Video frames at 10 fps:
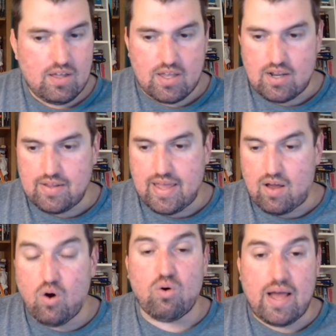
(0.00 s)
Yeah.
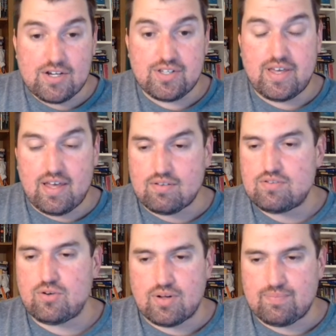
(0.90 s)
Oh, actually, yeah.
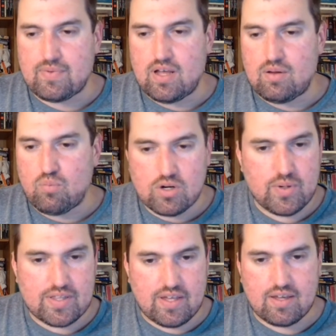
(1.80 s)
Sorry. One
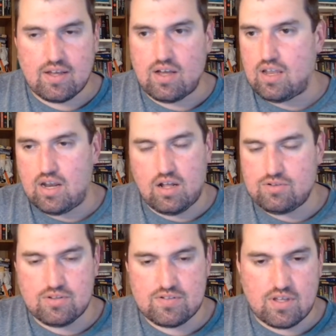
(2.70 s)
quick thing, and I'll
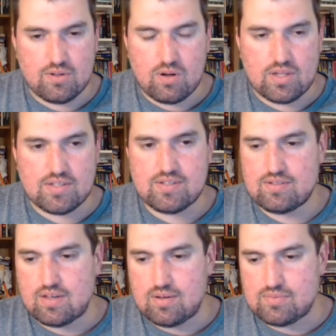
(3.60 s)
do this other
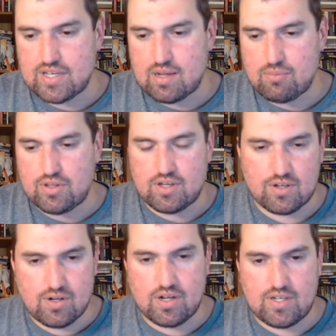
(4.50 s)
outlets to get really a
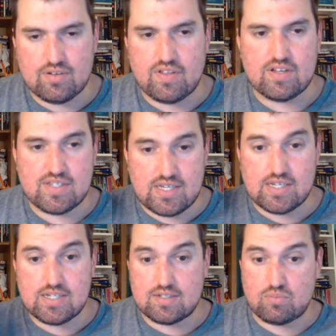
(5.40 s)
good idea of this,
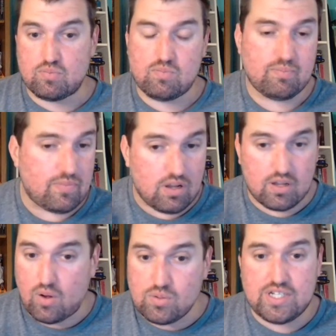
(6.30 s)
is
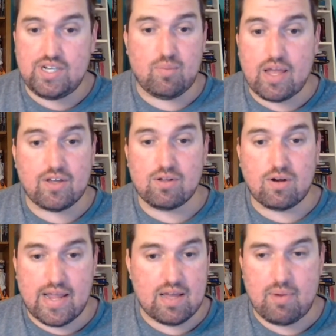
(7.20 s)
OTD
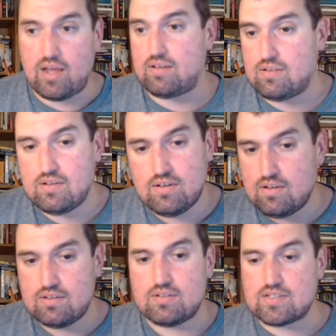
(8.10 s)
regular AMA.
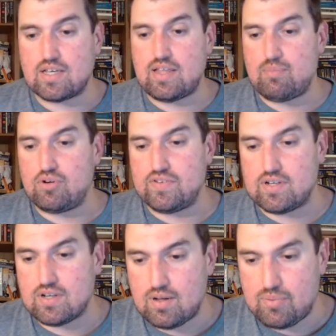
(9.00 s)
Let's get that
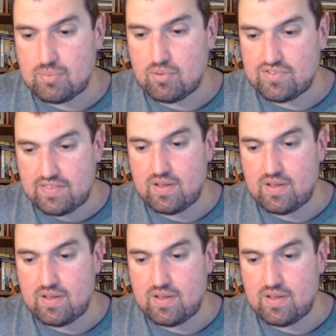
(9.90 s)
moving. People have said